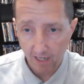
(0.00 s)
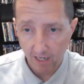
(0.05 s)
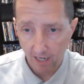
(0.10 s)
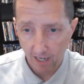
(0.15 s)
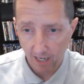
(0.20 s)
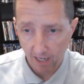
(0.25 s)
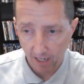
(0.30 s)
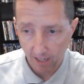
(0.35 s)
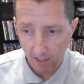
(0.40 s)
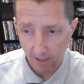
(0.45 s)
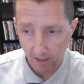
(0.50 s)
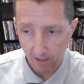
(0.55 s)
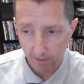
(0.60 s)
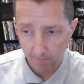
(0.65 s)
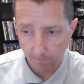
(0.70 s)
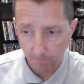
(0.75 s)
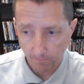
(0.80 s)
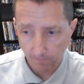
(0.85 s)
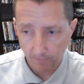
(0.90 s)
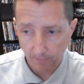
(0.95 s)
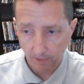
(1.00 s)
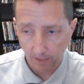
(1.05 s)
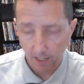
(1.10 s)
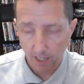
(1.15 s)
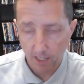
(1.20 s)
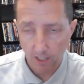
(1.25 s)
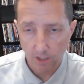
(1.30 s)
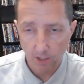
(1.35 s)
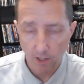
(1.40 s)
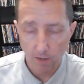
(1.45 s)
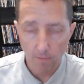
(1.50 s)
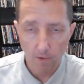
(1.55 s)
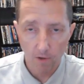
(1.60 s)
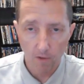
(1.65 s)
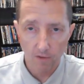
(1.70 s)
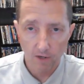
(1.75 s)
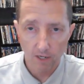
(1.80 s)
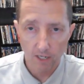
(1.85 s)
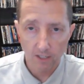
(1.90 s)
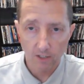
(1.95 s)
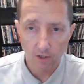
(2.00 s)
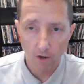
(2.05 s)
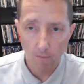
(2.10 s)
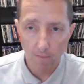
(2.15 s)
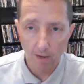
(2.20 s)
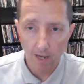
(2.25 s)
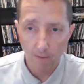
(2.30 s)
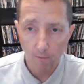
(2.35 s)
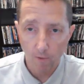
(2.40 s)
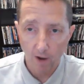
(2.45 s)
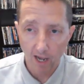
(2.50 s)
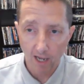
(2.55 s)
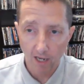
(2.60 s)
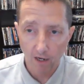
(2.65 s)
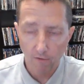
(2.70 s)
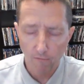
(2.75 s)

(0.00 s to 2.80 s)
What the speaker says: and he jumped on the disco bandwagon.